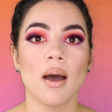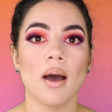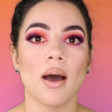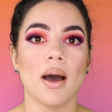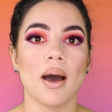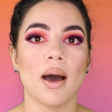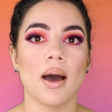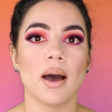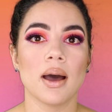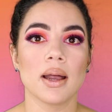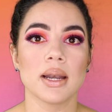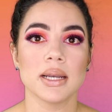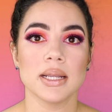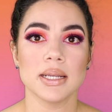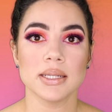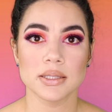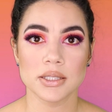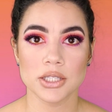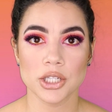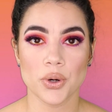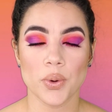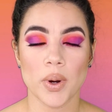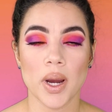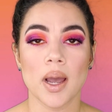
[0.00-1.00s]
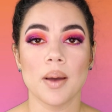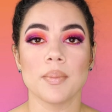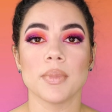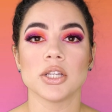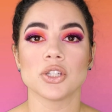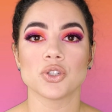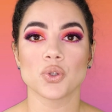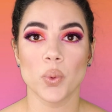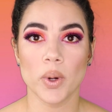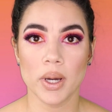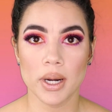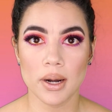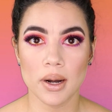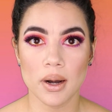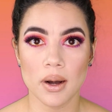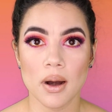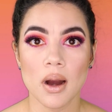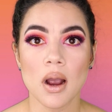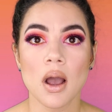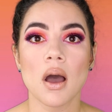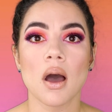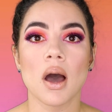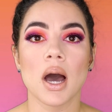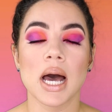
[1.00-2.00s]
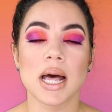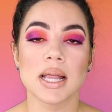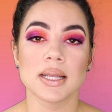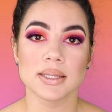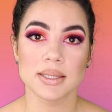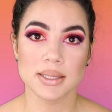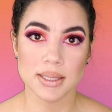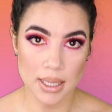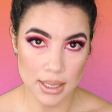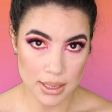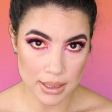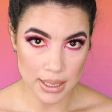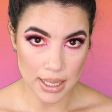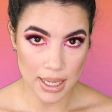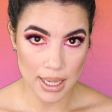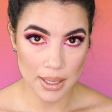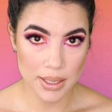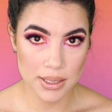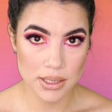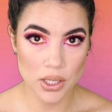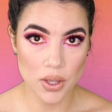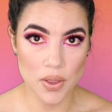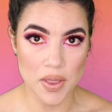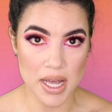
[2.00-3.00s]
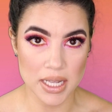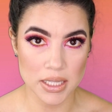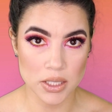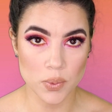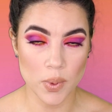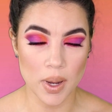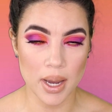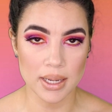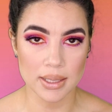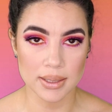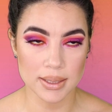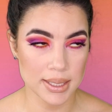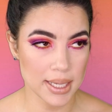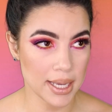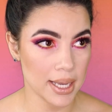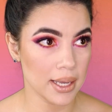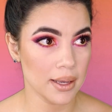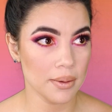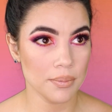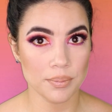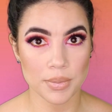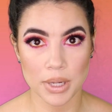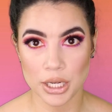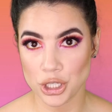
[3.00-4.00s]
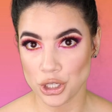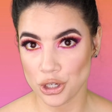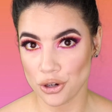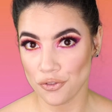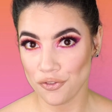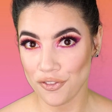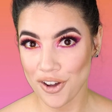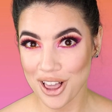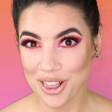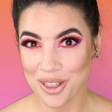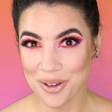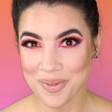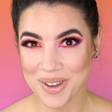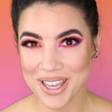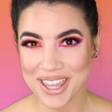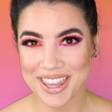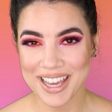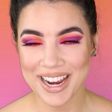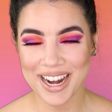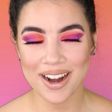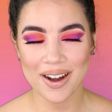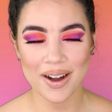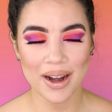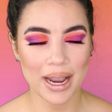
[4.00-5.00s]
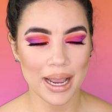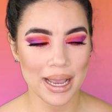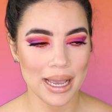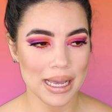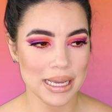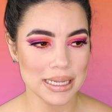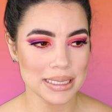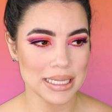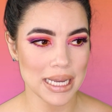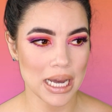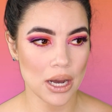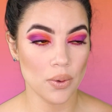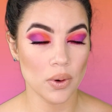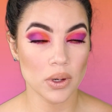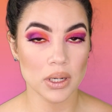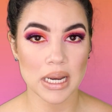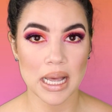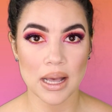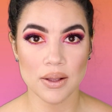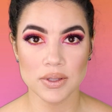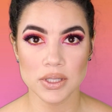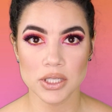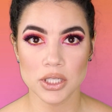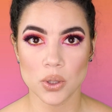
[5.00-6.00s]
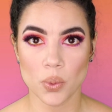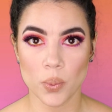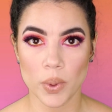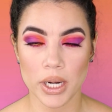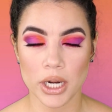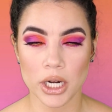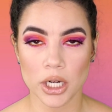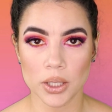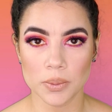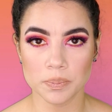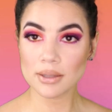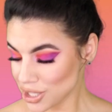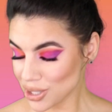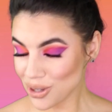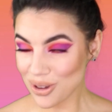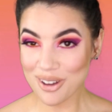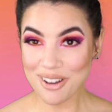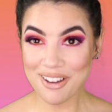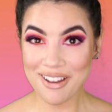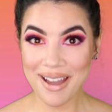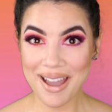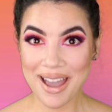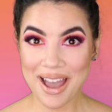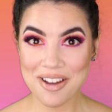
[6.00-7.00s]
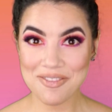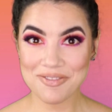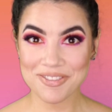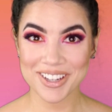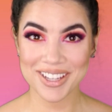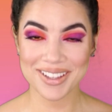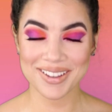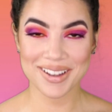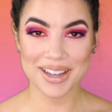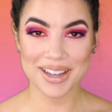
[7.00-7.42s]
on Instagram and Twitter on Sunday. So that's why I say make sure to follow me there, and I will announce the winner. That's all I have for you